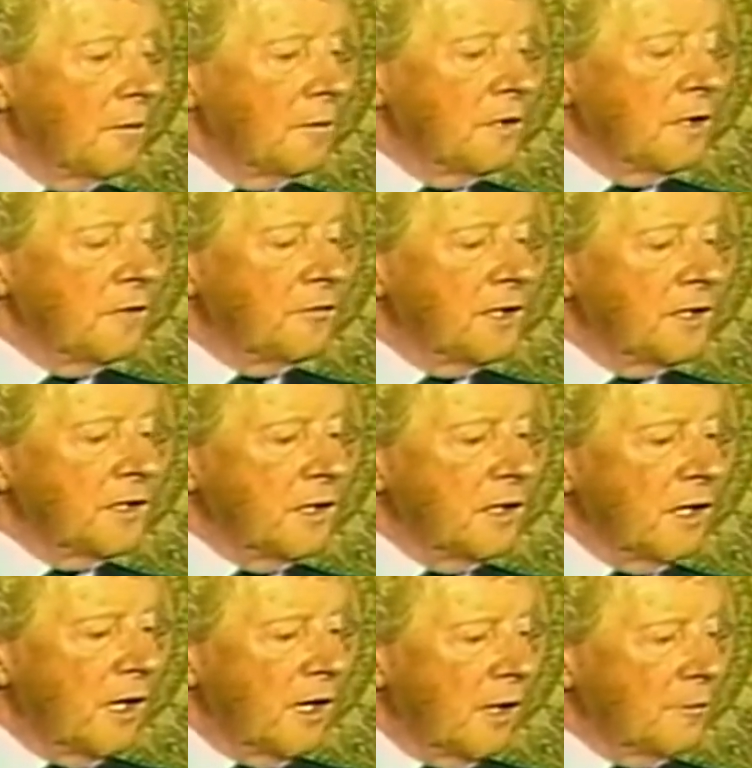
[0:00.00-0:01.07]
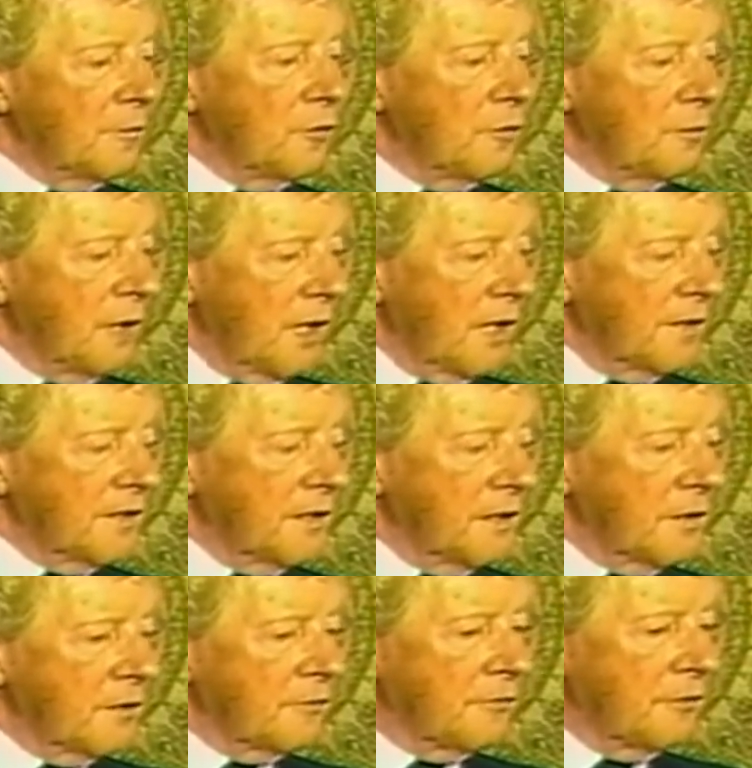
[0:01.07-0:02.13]
But if there's any
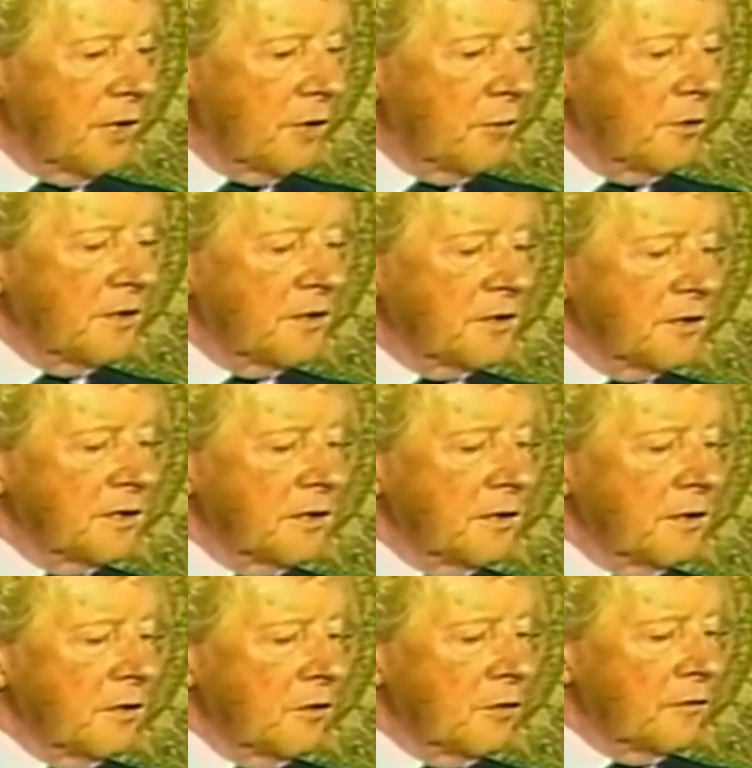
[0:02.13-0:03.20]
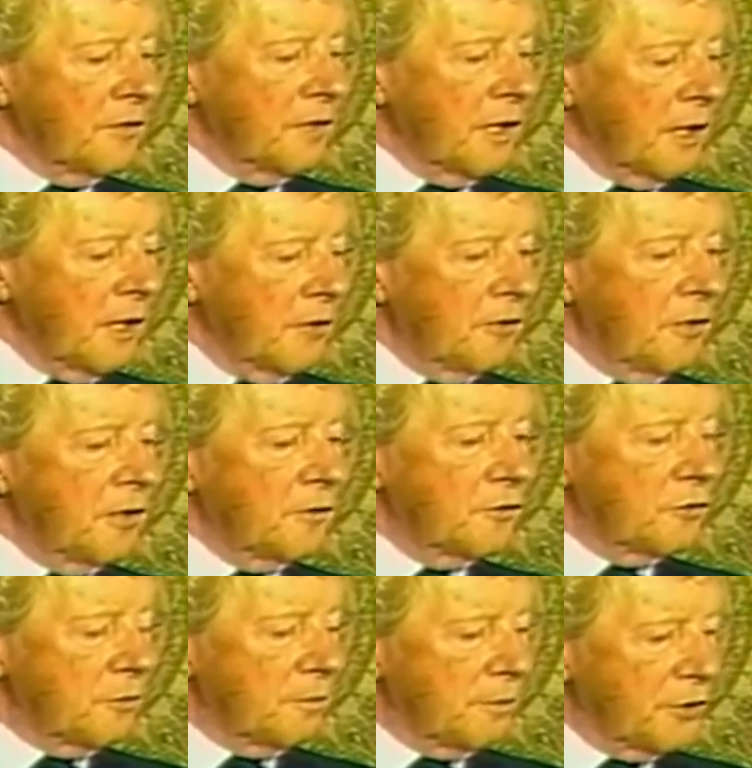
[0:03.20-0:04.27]
abnormality in the frequency of the area
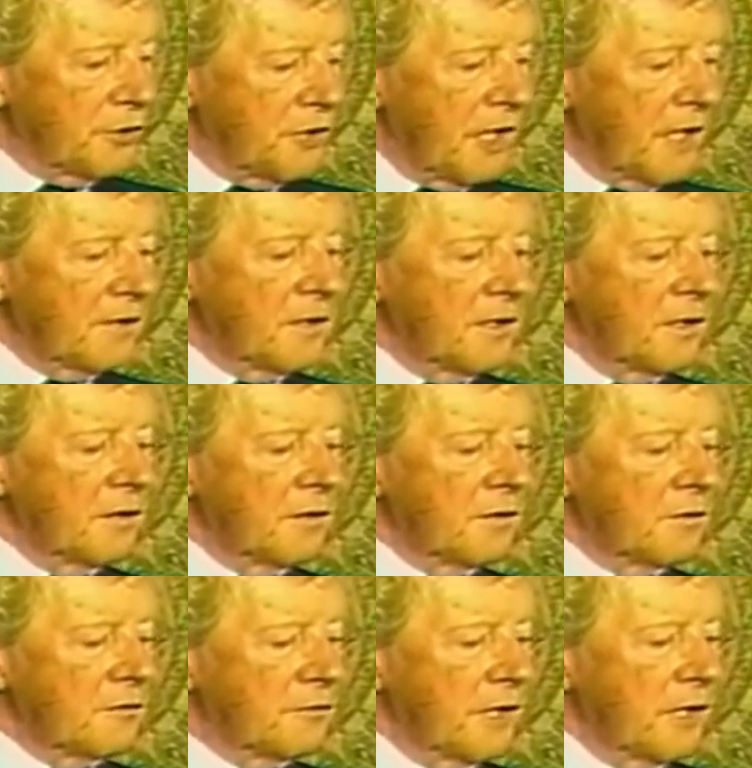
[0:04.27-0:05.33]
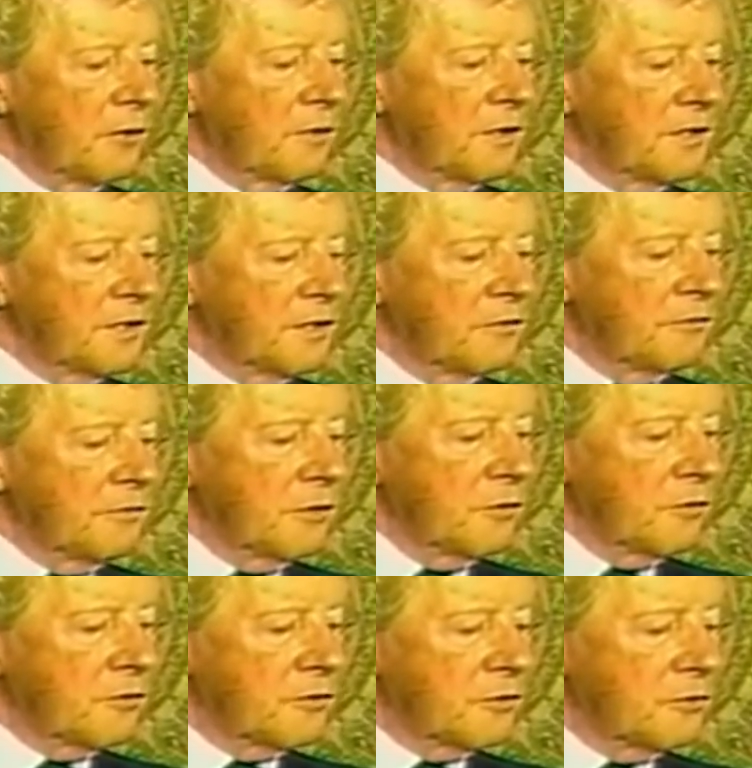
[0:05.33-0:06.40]
that you're projecting the frequency
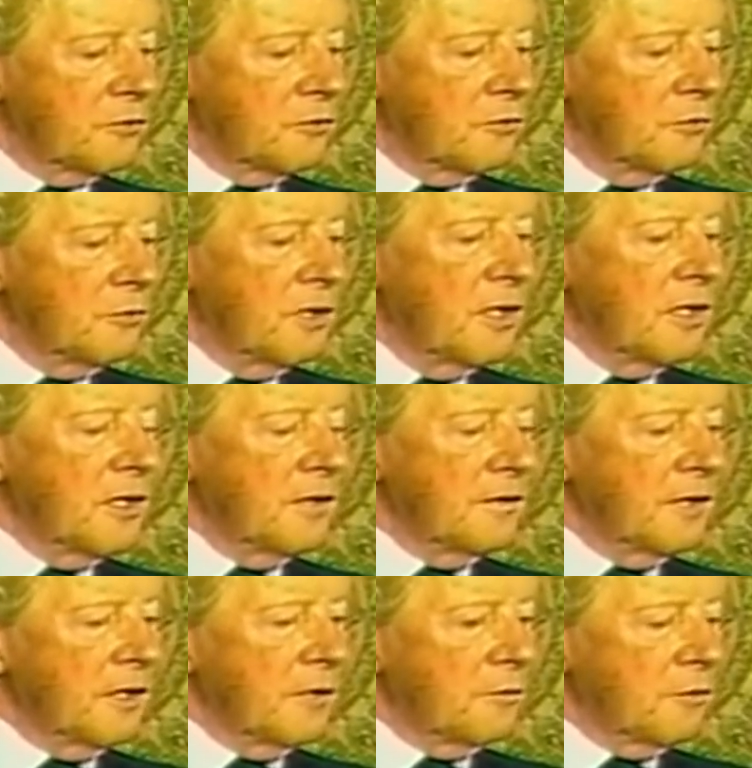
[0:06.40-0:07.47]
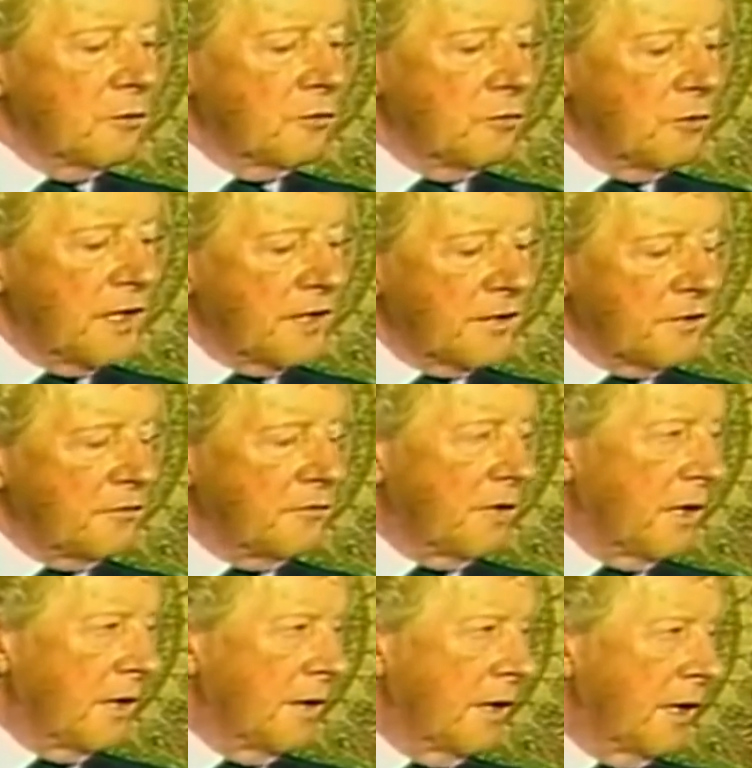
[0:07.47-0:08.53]
field to, then it will
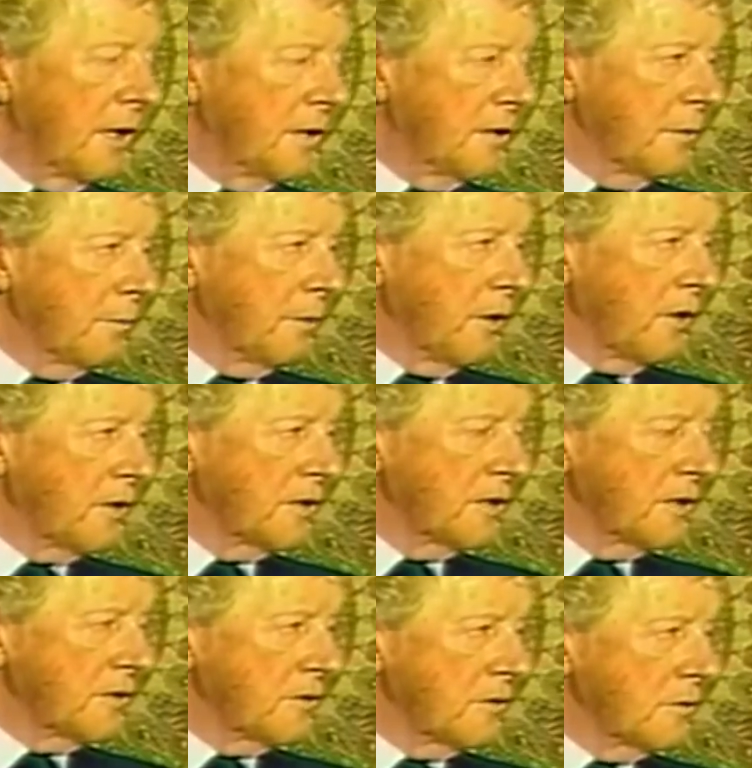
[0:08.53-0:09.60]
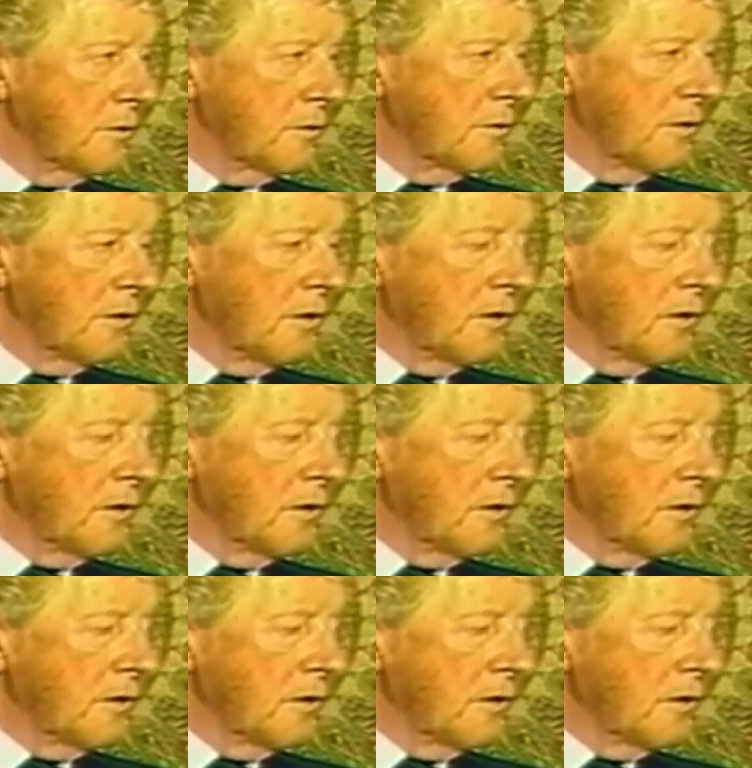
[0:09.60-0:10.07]
rectify that as it passes through.